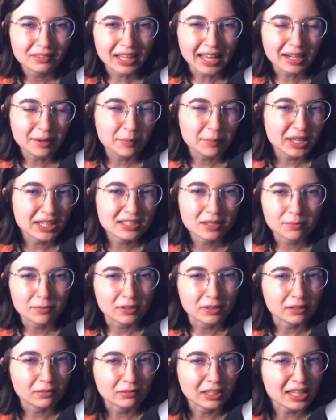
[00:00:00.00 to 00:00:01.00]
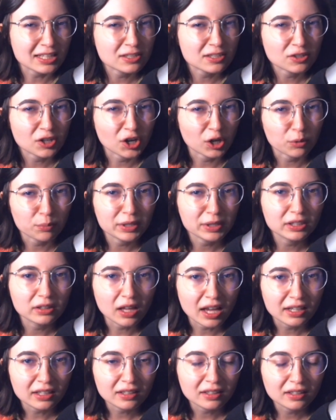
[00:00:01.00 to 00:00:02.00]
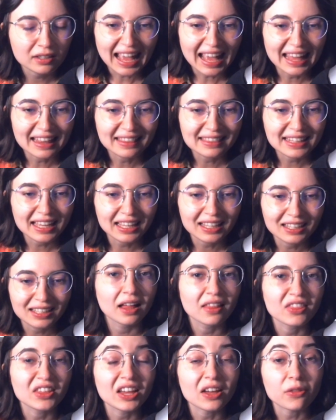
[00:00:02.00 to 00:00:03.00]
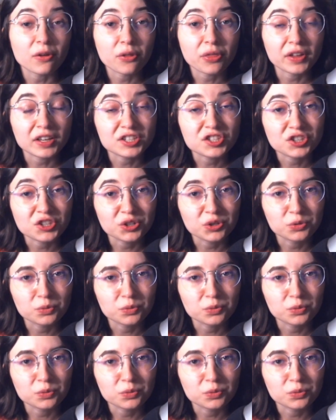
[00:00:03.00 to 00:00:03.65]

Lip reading: kind of makes him less Kirby-like. And then the other thing too